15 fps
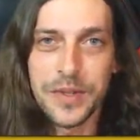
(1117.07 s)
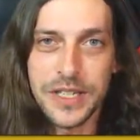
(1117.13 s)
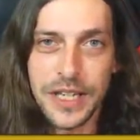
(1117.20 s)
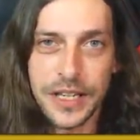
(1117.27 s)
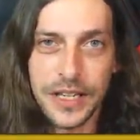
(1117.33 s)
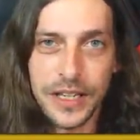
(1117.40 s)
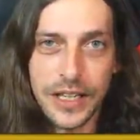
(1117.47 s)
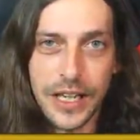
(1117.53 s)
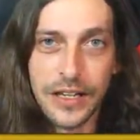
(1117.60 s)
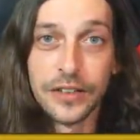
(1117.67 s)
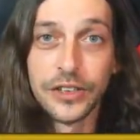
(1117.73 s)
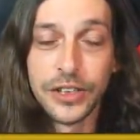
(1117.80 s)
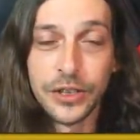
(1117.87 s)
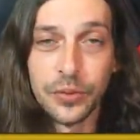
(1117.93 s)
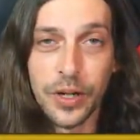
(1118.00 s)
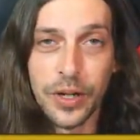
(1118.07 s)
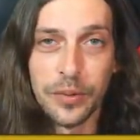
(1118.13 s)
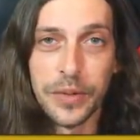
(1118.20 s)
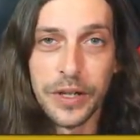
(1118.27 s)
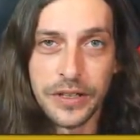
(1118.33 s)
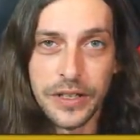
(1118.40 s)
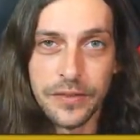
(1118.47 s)
a energy well
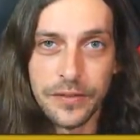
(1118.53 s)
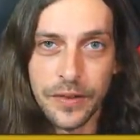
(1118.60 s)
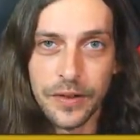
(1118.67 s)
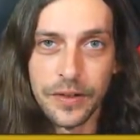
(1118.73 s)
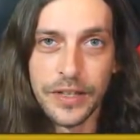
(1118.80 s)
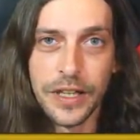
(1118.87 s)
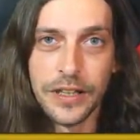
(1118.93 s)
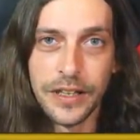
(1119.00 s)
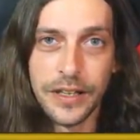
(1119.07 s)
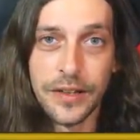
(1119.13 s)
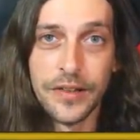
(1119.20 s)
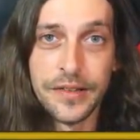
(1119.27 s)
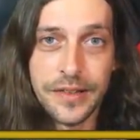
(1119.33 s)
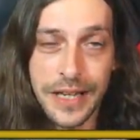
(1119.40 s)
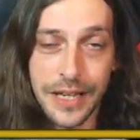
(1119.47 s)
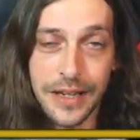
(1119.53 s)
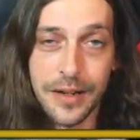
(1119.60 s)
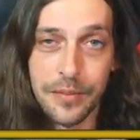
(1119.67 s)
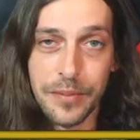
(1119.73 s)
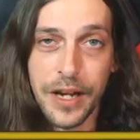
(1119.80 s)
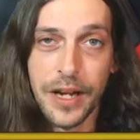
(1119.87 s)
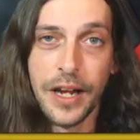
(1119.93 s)
by default that heals
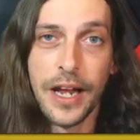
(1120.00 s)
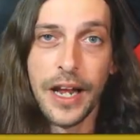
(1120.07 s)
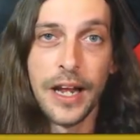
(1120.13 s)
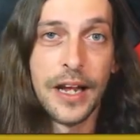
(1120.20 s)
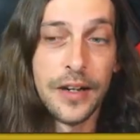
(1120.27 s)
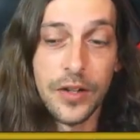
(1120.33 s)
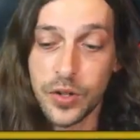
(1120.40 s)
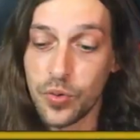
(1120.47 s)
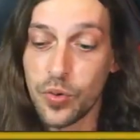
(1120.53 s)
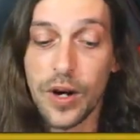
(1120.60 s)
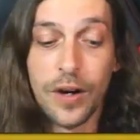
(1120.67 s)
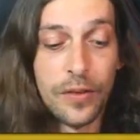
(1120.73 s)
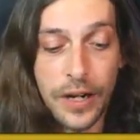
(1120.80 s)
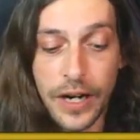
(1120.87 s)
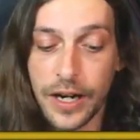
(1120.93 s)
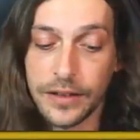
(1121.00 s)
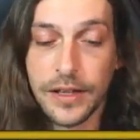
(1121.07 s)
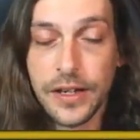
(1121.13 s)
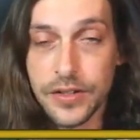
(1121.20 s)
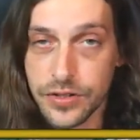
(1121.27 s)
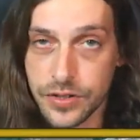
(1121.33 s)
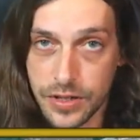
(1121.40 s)
him and whoever
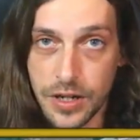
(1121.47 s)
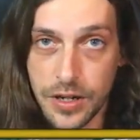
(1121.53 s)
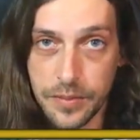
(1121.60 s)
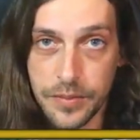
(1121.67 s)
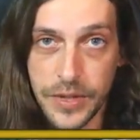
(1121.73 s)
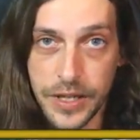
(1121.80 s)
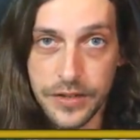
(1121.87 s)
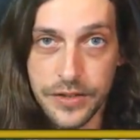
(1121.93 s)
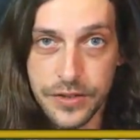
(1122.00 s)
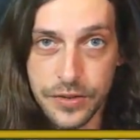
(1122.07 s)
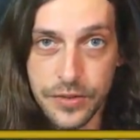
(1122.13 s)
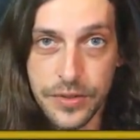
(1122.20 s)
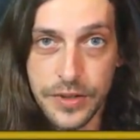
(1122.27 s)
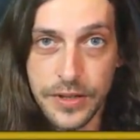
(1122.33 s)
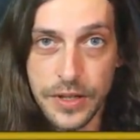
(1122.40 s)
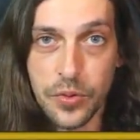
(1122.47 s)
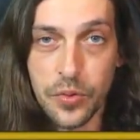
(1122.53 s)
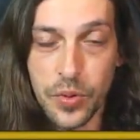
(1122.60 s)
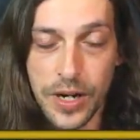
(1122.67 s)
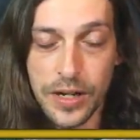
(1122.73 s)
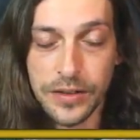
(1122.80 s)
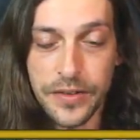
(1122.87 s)
allies come into the low
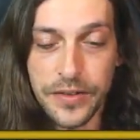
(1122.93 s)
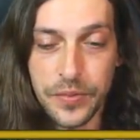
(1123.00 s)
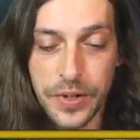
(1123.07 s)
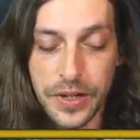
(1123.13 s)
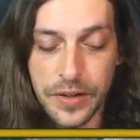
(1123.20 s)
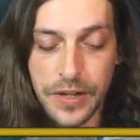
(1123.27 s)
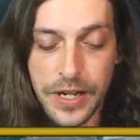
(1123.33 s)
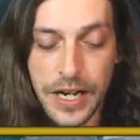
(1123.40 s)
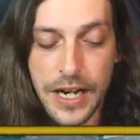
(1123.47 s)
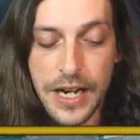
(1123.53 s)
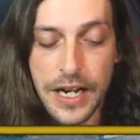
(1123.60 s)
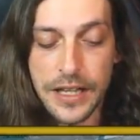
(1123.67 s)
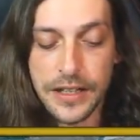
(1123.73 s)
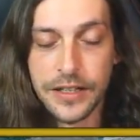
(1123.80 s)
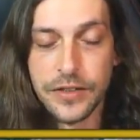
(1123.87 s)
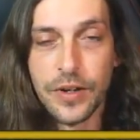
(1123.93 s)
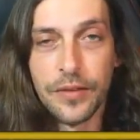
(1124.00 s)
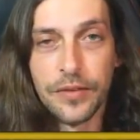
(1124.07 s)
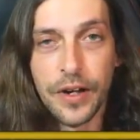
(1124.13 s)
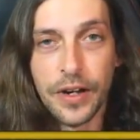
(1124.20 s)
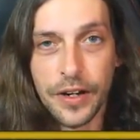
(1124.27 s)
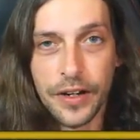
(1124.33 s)
well as well. And then you have
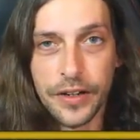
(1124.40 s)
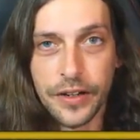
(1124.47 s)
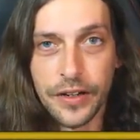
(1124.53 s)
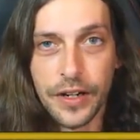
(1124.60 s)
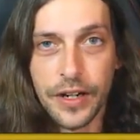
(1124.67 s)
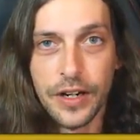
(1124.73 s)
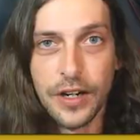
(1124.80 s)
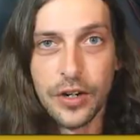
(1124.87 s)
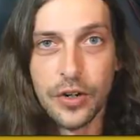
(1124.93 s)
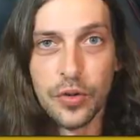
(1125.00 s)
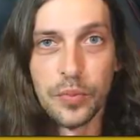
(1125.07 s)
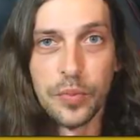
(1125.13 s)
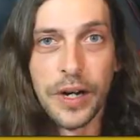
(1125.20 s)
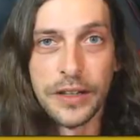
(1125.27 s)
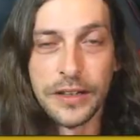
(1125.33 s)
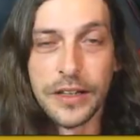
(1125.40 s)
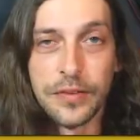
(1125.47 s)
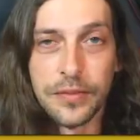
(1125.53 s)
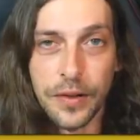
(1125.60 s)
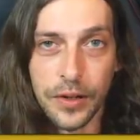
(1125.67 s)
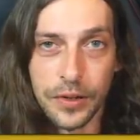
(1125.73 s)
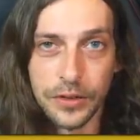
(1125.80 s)
the hunter, who by default